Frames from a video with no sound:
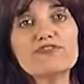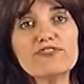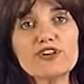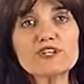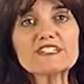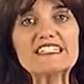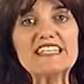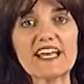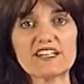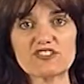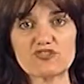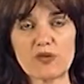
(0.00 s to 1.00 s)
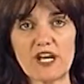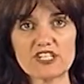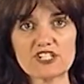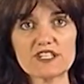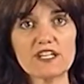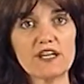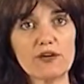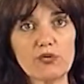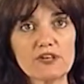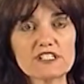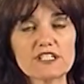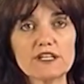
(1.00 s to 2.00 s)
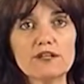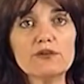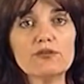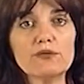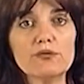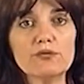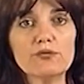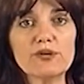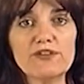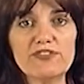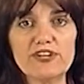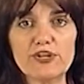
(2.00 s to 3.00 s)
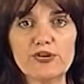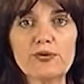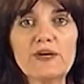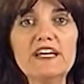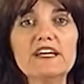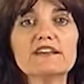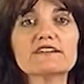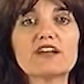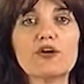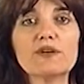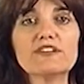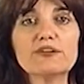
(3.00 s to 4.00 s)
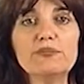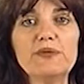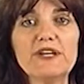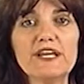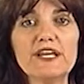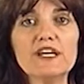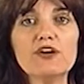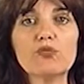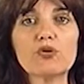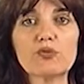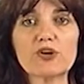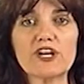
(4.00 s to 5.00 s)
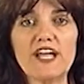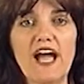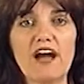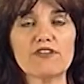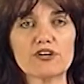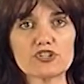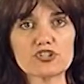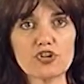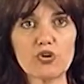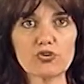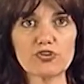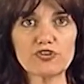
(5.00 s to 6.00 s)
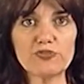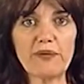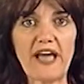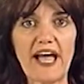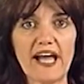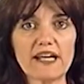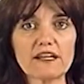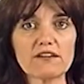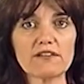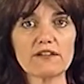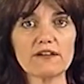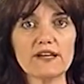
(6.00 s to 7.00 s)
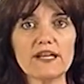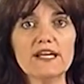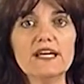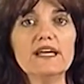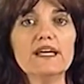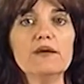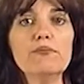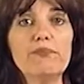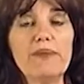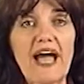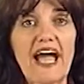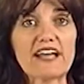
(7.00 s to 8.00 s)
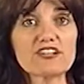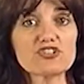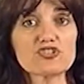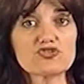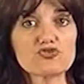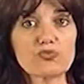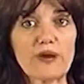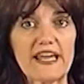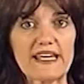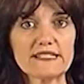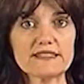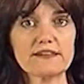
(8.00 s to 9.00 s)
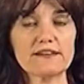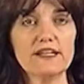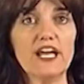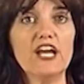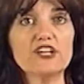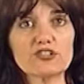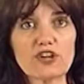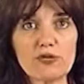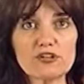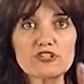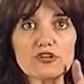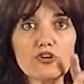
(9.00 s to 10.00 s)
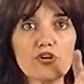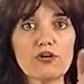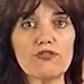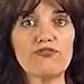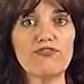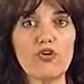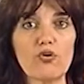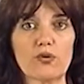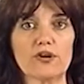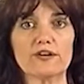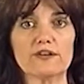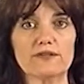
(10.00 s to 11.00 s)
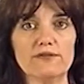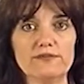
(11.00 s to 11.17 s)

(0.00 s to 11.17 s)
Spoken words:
first neck stretch that I want to review is going to be where we're going to have our shoulders back straight, and you're going to look forward.